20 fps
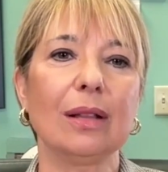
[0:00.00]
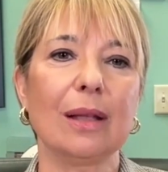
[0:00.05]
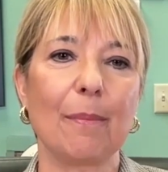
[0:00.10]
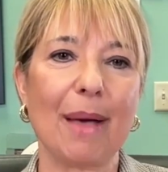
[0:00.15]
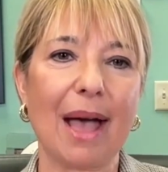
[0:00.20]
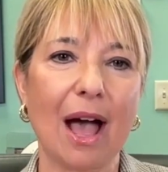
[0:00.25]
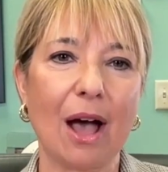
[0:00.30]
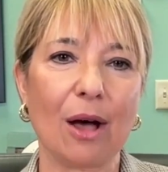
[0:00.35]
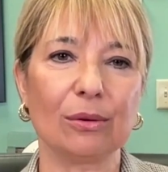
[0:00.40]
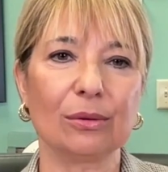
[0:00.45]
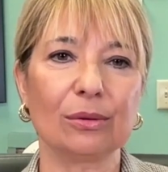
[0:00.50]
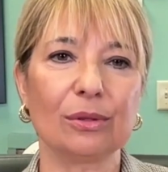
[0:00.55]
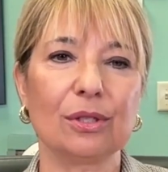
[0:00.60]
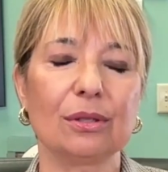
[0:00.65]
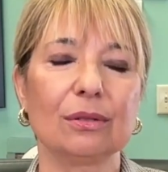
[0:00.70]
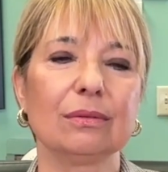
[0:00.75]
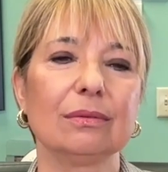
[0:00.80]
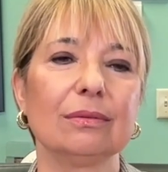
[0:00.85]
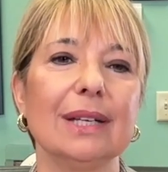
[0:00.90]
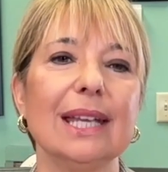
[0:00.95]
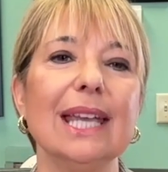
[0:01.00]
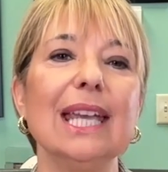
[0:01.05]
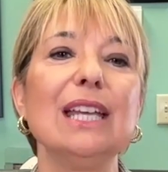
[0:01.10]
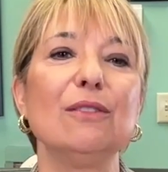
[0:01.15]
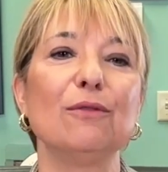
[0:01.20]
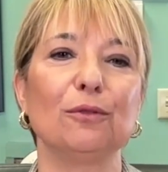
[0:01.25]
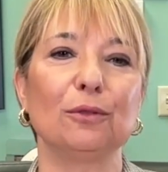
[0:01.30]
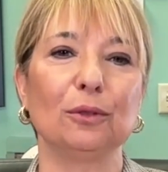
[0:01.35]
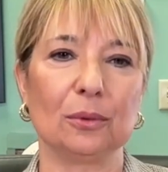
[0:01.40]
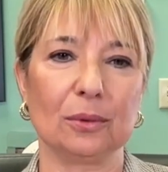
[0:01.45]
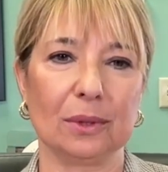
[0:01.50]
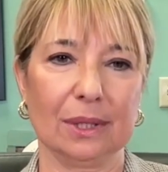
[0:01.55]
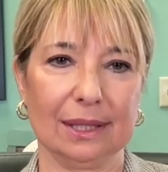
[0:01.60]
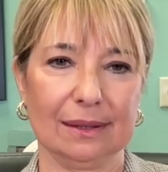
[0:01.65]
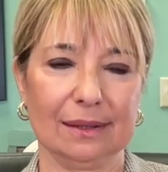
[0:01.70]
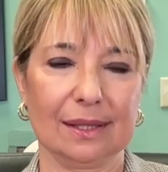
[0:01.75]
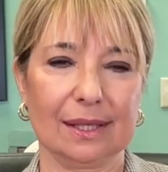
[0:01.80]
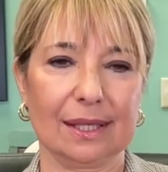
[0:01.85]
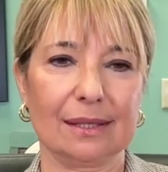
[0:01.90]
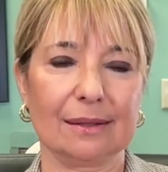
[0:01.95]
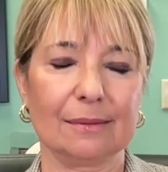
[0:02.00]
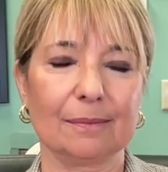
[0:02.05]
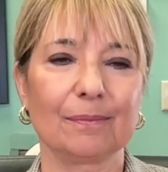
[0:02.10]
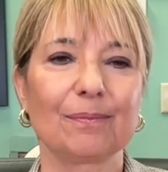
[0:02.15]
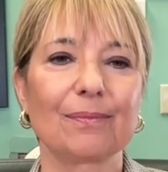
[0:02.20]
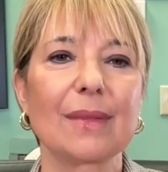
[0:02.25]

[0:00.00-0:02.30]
about influence.